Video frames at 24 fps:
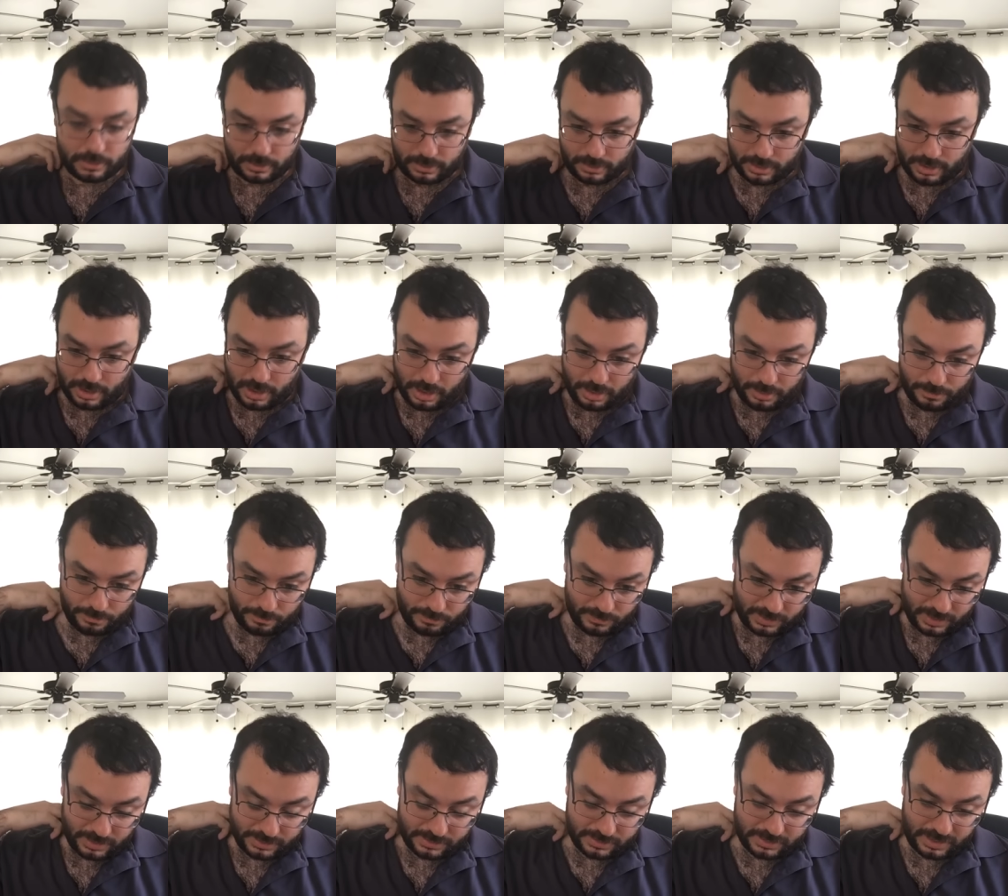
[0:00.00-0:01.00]
Um,
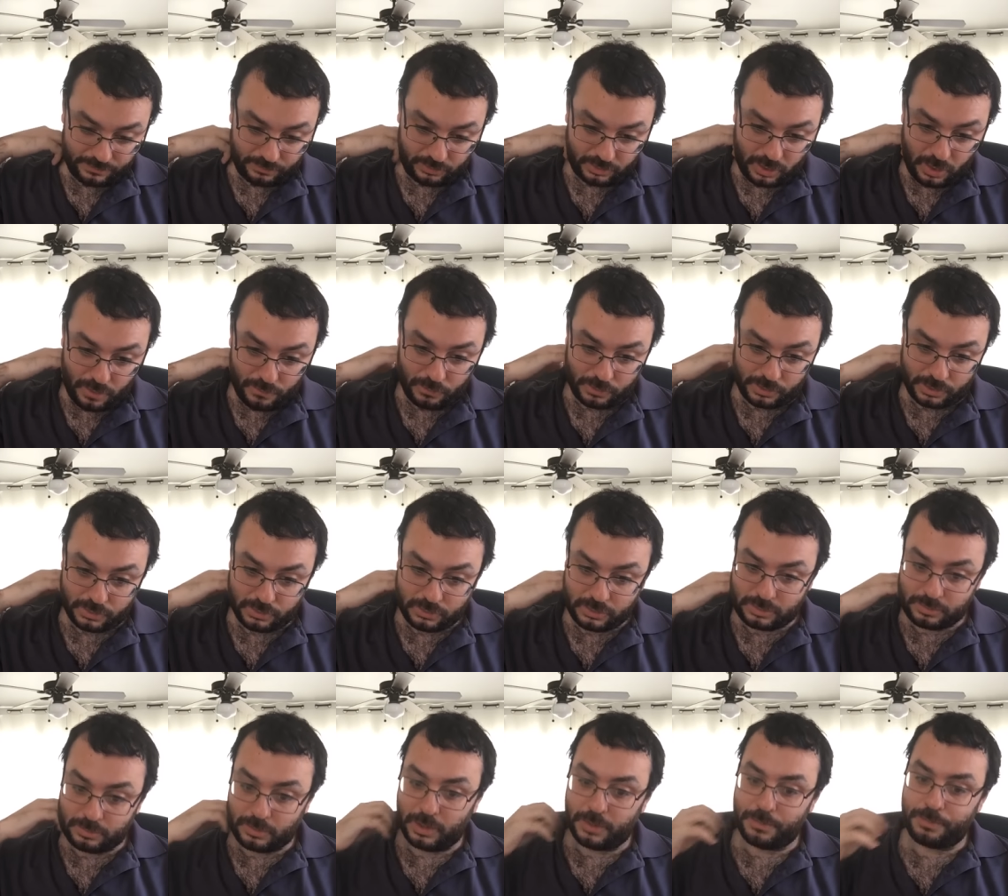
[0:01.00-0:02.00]
it's definitely overused,
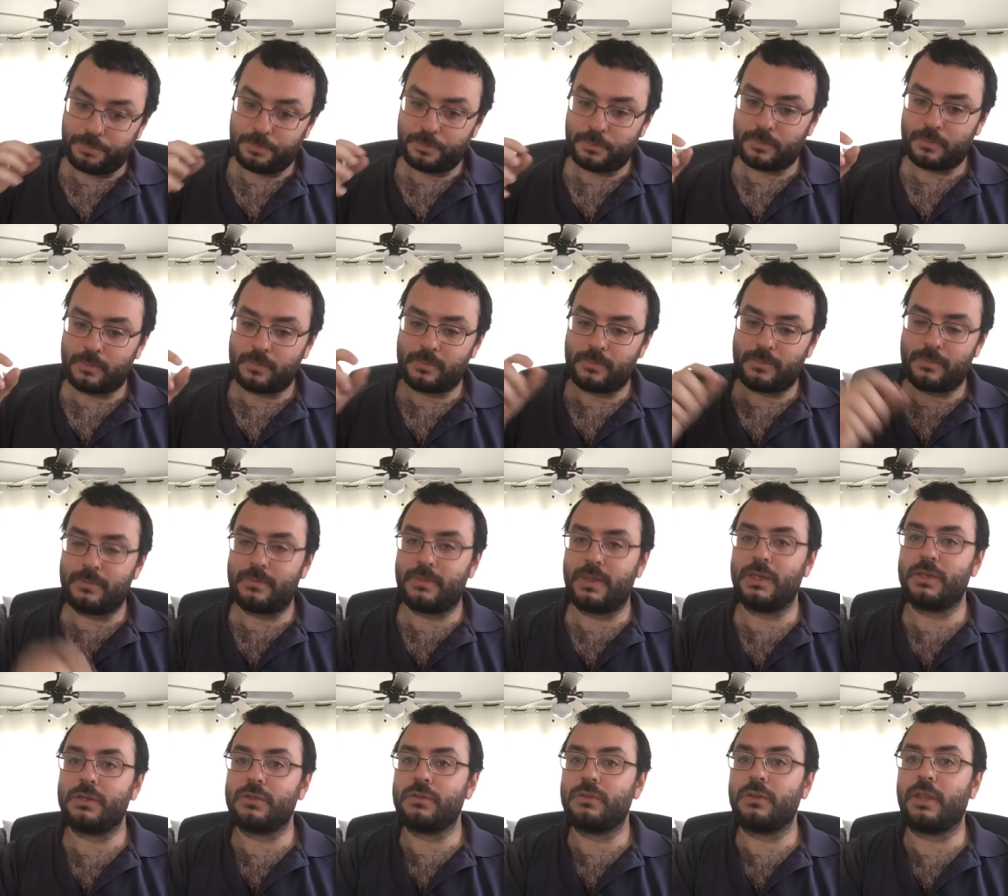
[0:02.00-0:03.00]
but
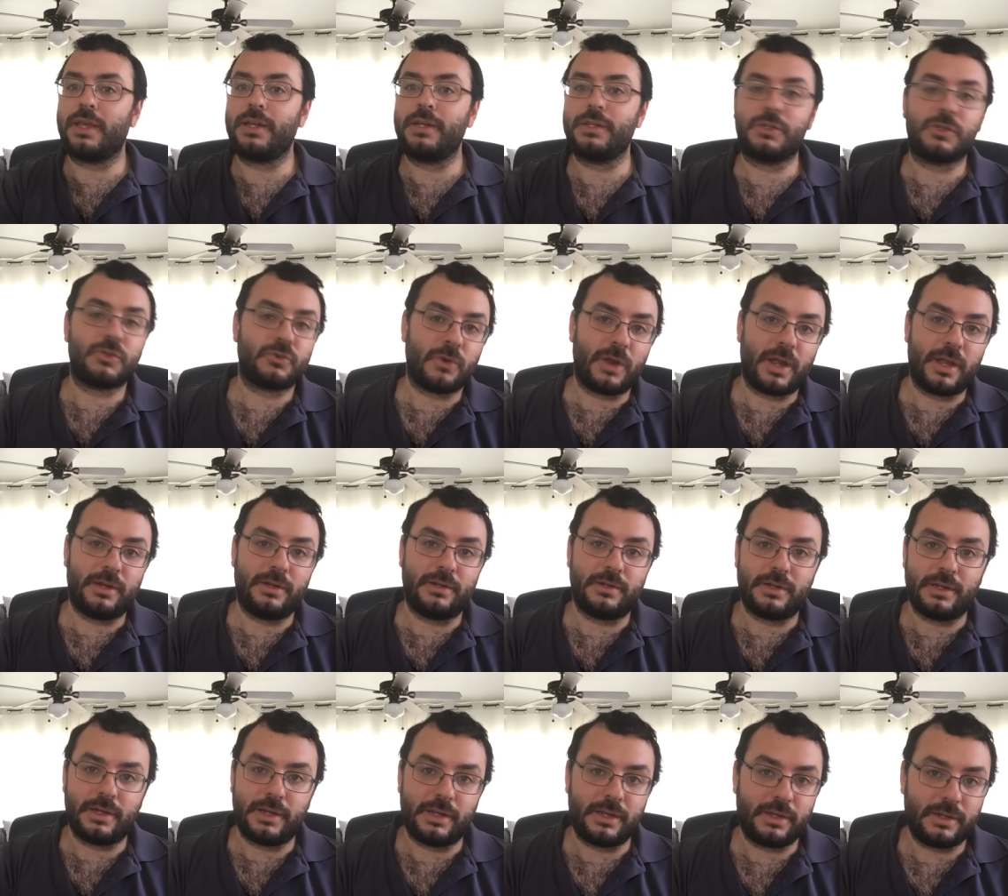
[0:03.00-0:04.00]
this latest trend
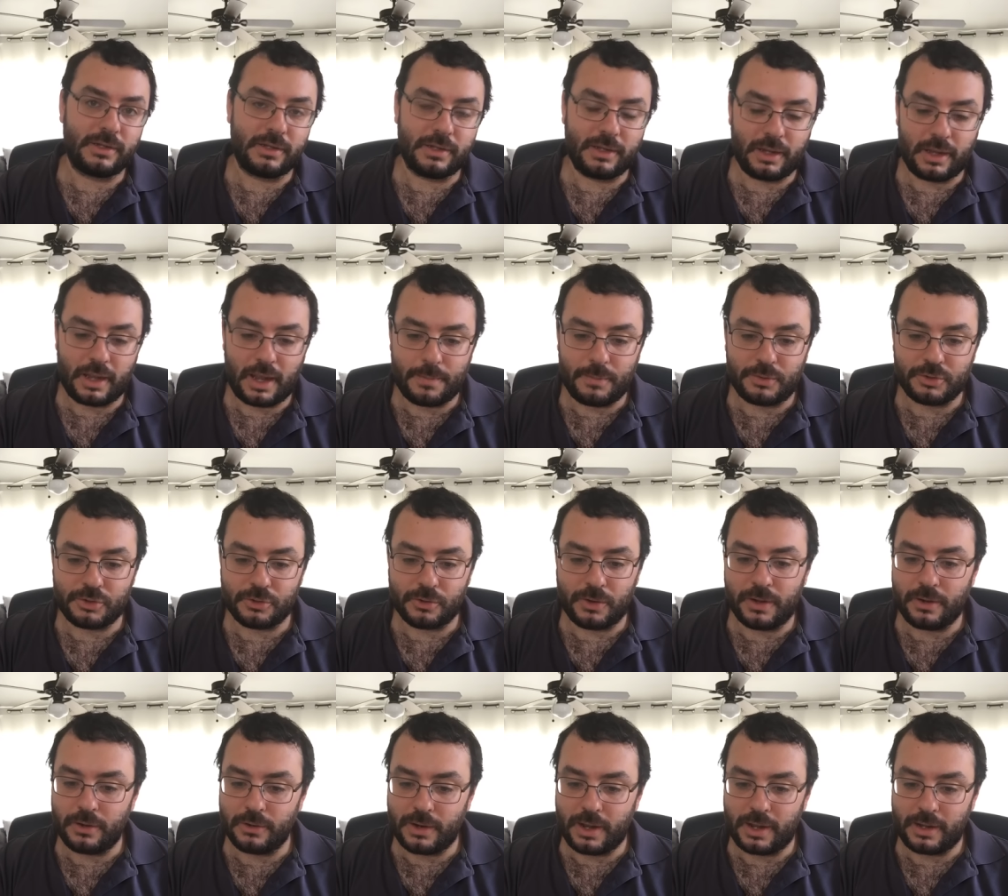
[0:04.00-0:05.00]
in amateur
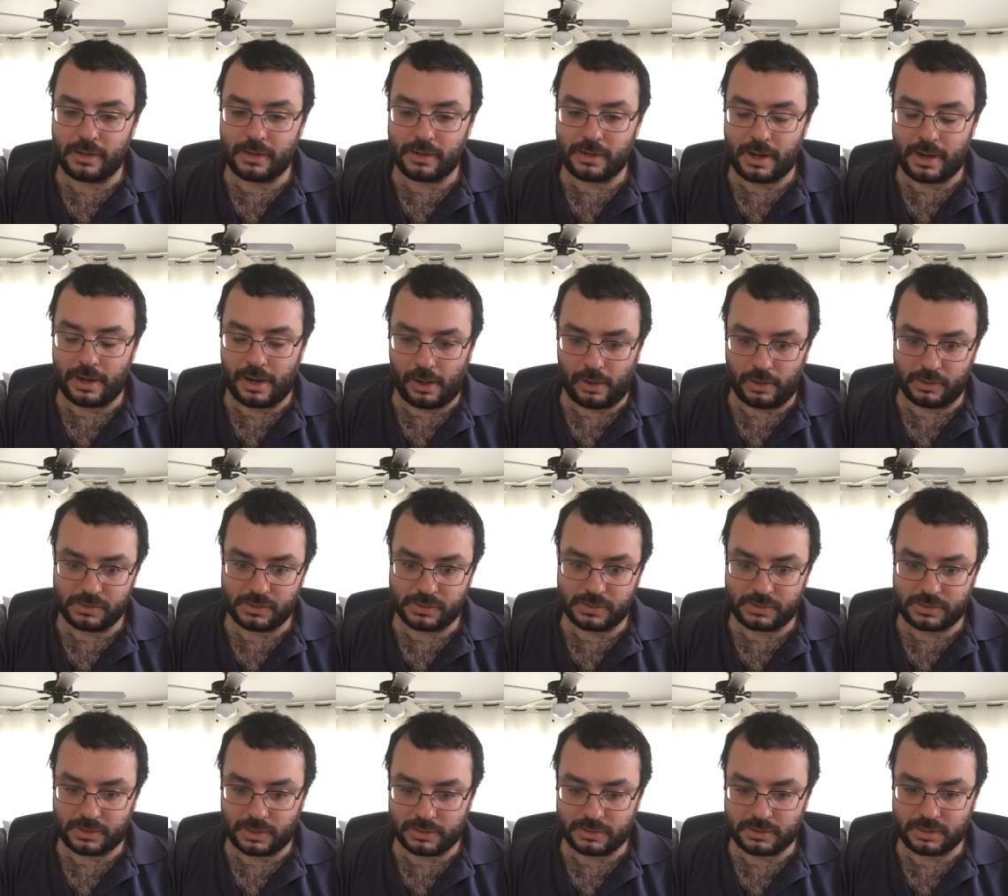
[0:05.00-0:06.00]
internet analysis
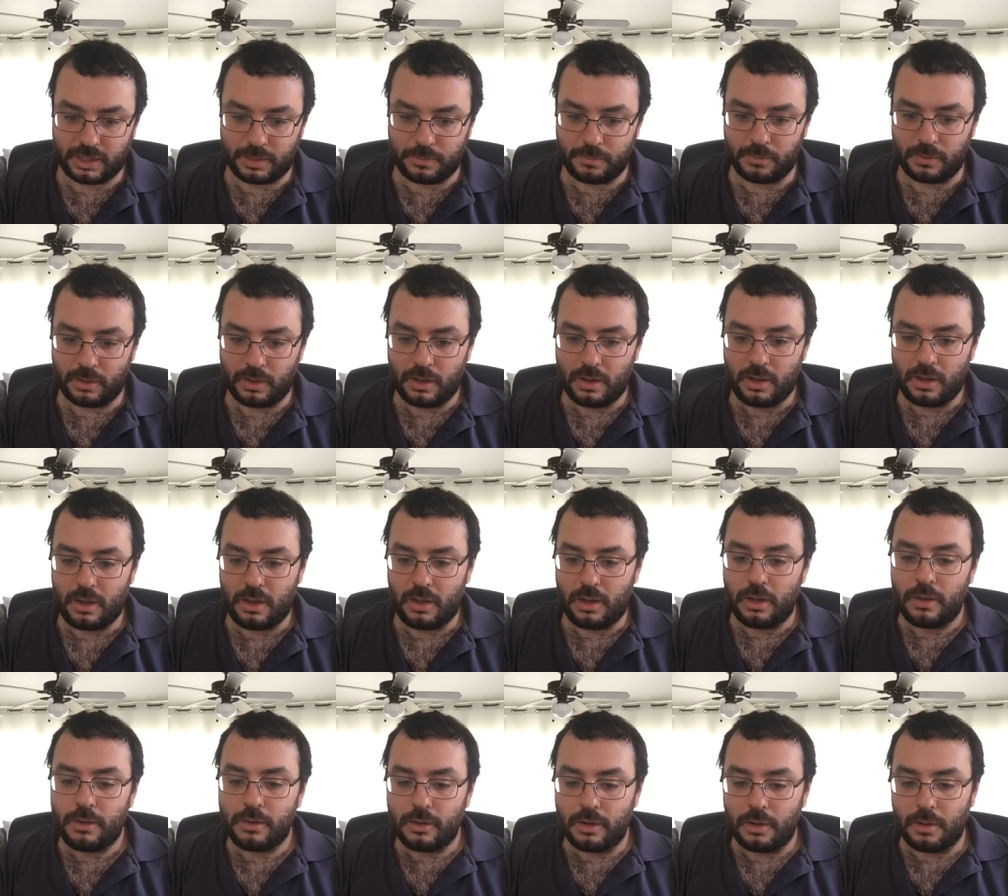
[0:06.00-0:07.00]
does seem
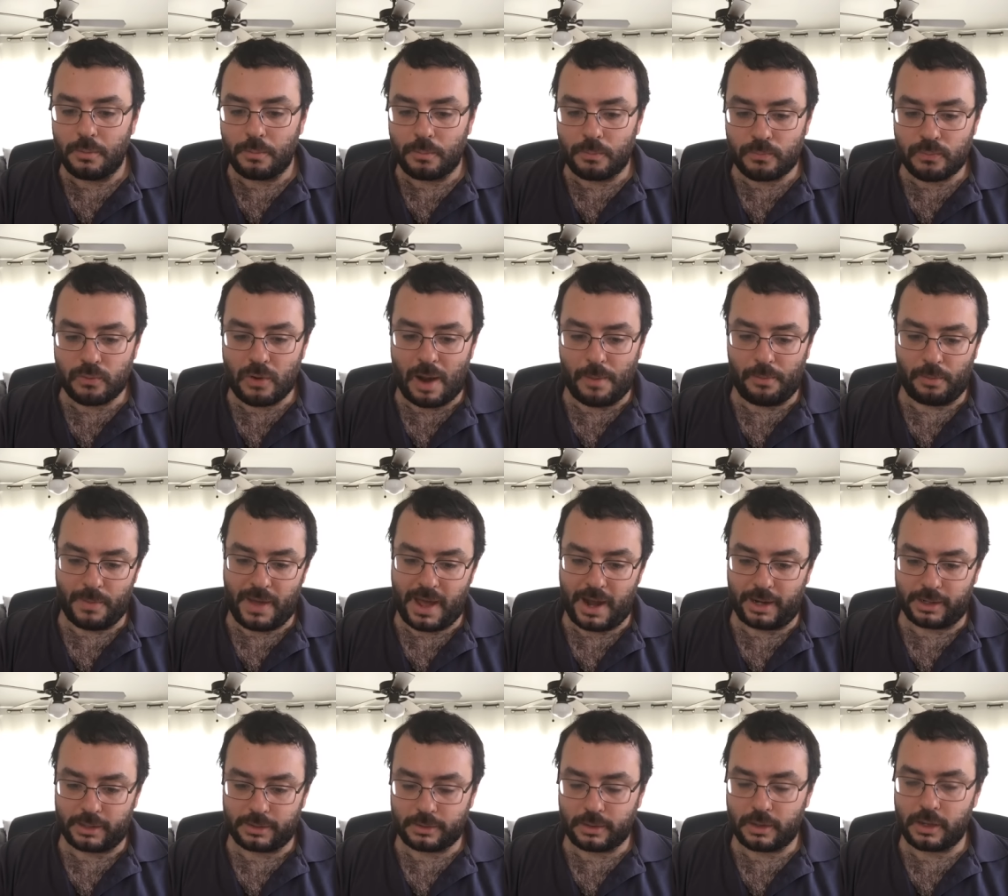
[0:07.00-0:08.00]
problematic.
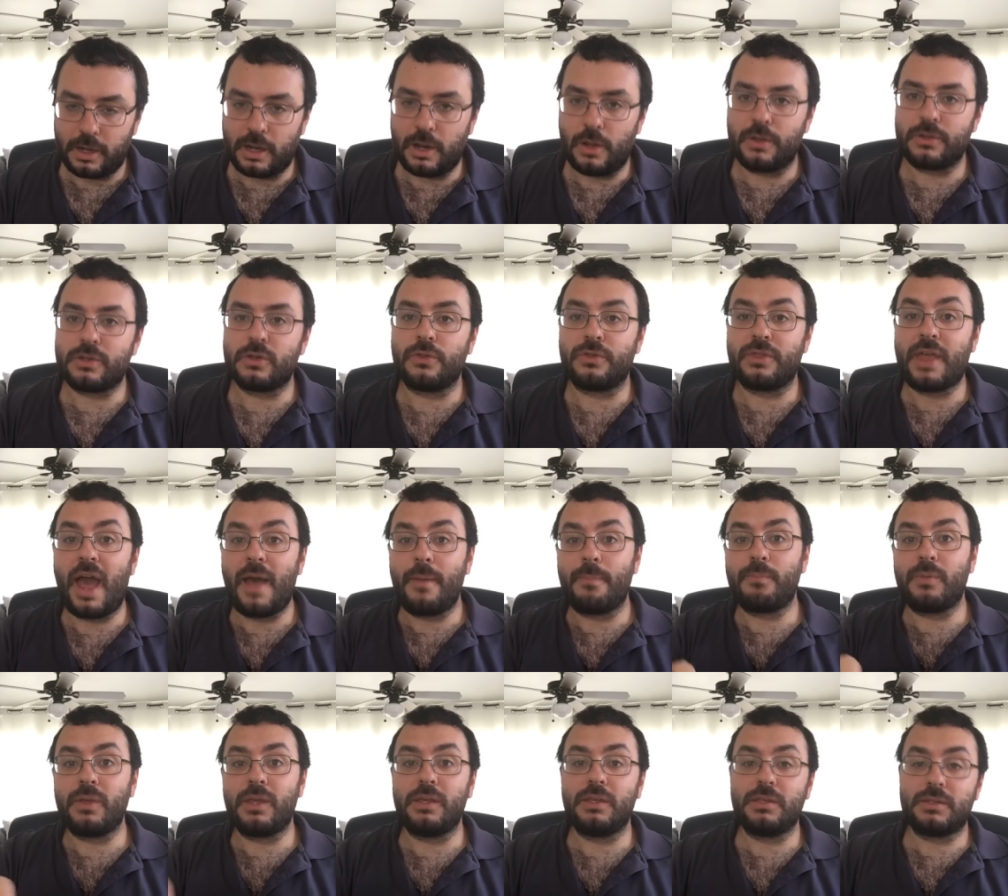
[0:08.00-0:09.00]
You know. So that
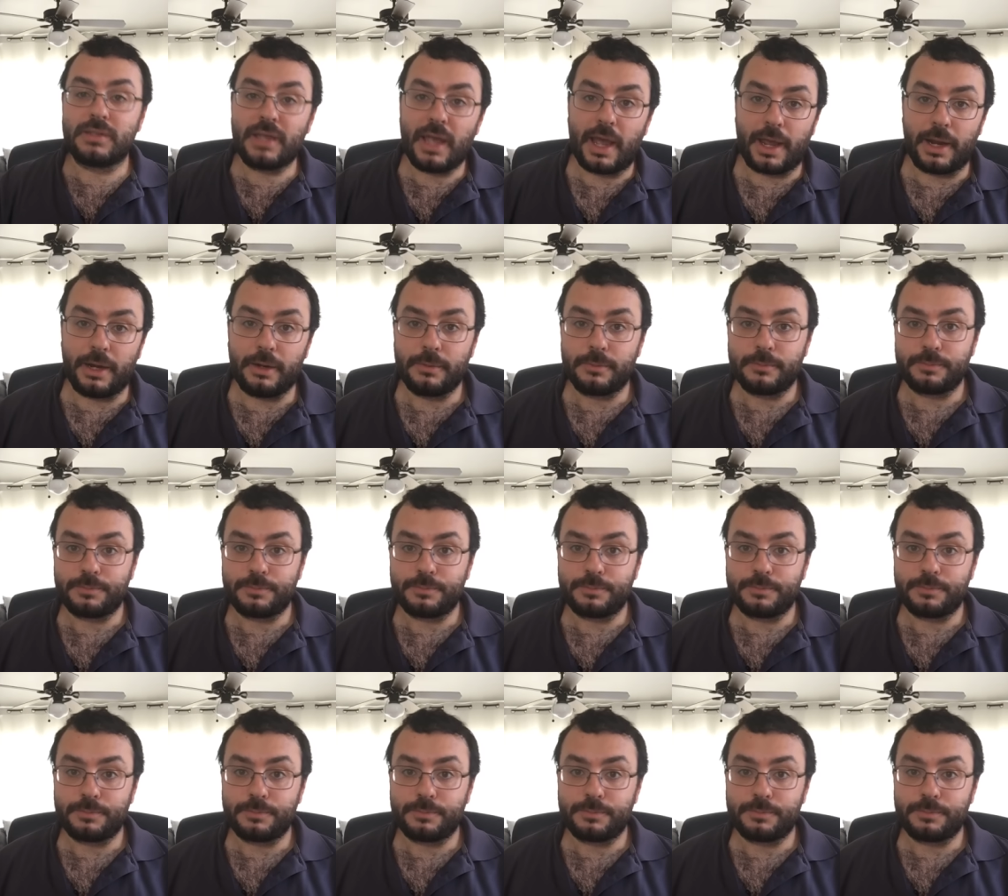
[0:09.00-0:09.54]
being said,